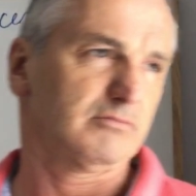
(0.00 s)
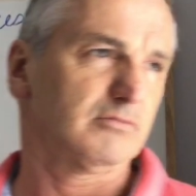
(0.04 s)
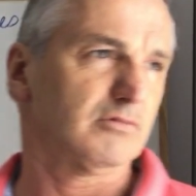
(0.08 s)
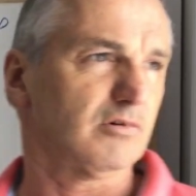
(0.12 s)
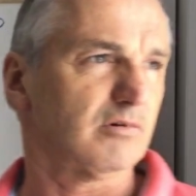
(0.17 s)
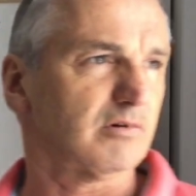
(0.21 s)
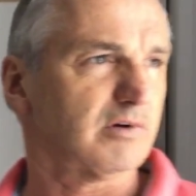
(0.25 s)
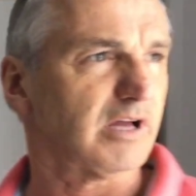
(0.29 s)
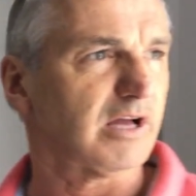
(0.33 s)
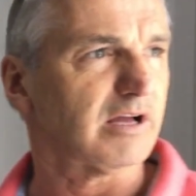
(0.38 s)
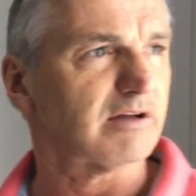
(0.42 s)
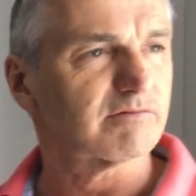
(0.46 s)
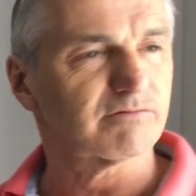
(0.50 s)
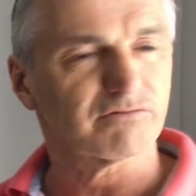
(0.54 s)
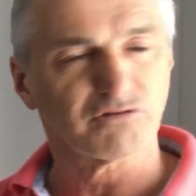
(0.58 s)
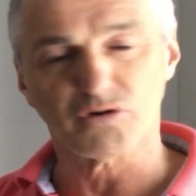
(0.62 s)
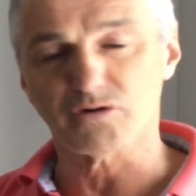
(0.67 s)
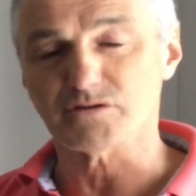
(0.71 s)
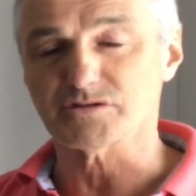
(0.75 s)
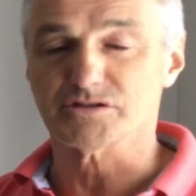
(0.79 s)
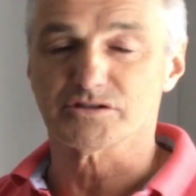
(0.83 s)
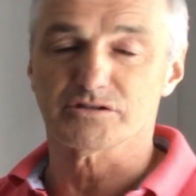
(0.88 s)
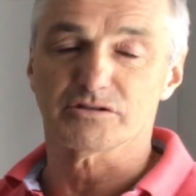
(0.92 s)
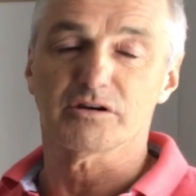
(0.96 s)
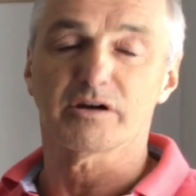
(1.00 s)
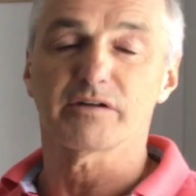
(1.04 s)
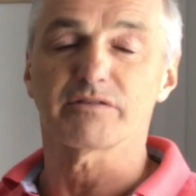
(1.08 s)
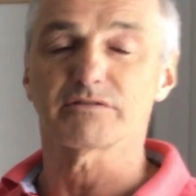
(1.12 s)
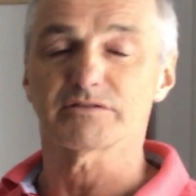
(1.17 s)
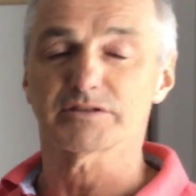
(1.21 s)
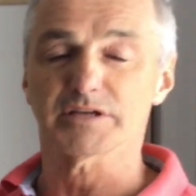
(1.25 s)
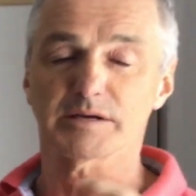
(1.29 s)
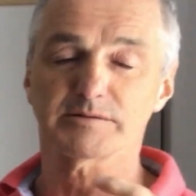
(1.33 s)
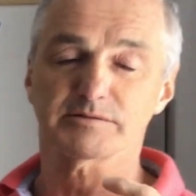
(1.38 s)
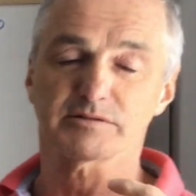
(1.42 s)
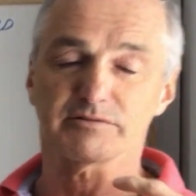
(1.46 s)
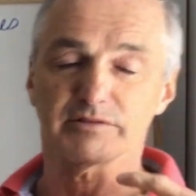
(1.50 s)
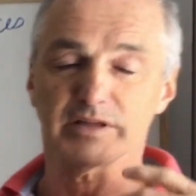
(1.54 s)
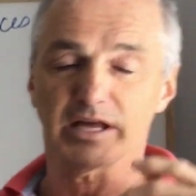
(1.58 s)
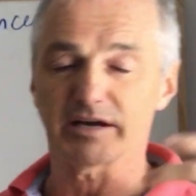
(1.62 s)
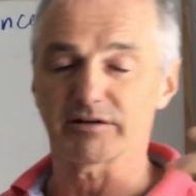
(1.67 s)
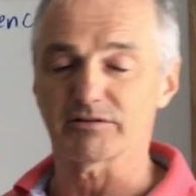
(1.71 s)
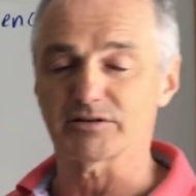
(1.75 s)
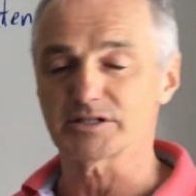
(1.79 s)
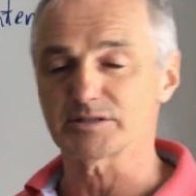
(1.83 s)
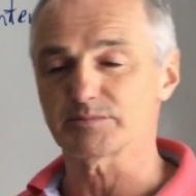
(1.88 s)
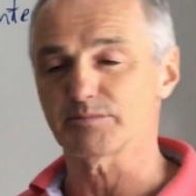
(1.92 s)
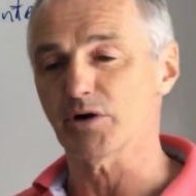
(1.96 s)
Okay, of course there are other types of
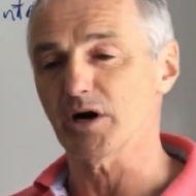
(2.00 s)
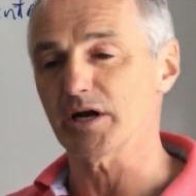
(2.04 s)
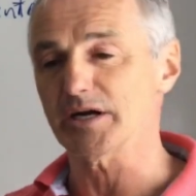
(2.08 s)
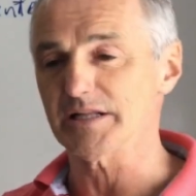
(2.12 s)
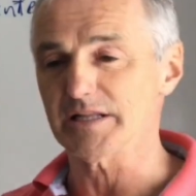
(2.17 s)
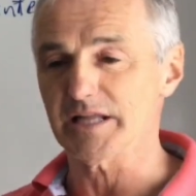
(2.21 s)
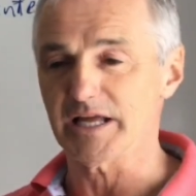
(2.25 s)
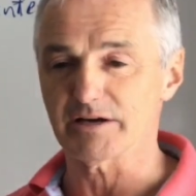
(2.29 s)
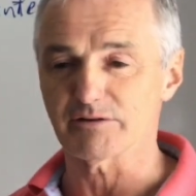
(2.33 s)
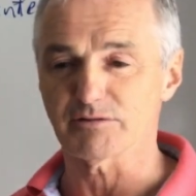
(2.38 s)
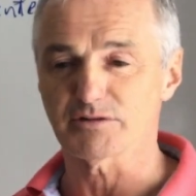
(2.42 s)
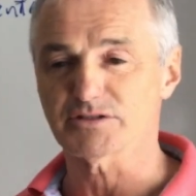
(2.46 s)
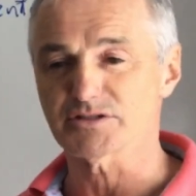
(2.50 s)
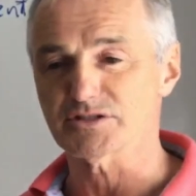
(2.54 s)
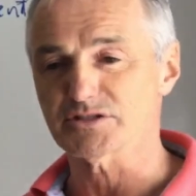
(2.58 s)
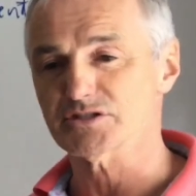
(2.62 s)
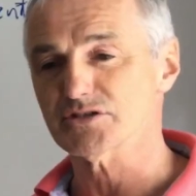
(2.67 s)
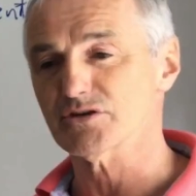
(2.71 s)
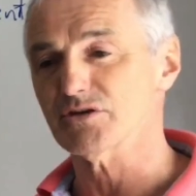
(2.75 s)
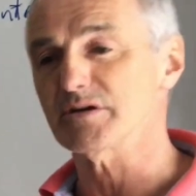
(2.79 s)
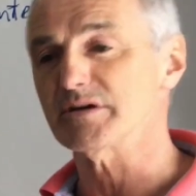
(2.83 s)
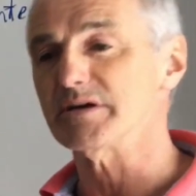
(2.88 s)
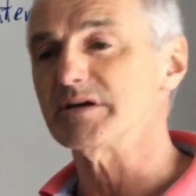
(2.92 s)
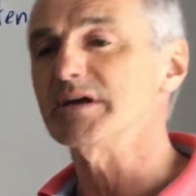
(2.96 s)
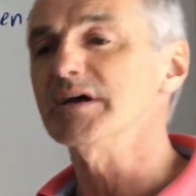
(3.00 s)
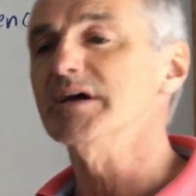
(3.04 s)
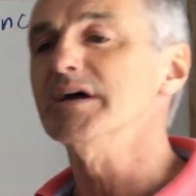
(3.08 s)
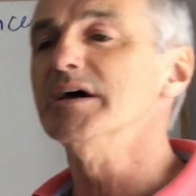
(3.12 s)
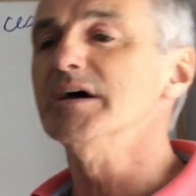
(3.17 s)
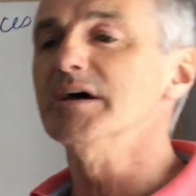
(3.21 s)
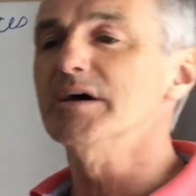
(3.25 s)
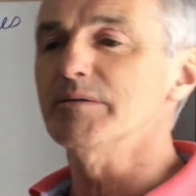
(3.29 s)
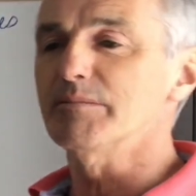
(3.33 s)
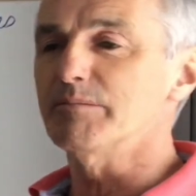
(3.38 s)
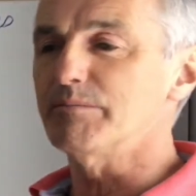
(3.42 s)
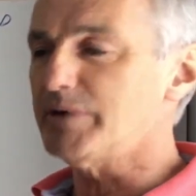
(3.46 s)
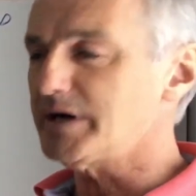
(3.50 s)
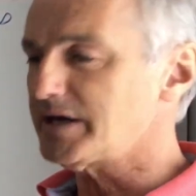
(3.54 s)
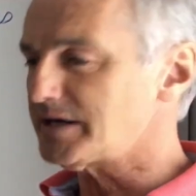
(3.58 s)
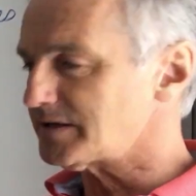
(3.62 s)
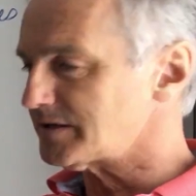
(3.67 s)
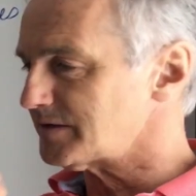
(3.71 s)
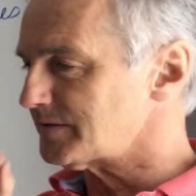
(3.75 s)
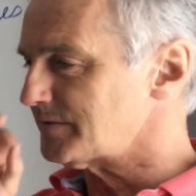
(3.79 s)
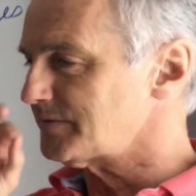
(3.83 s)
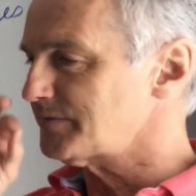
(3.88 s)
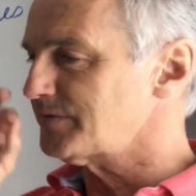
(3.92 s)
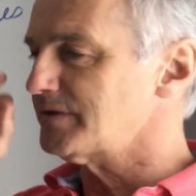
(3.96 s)
language, body language and so on, but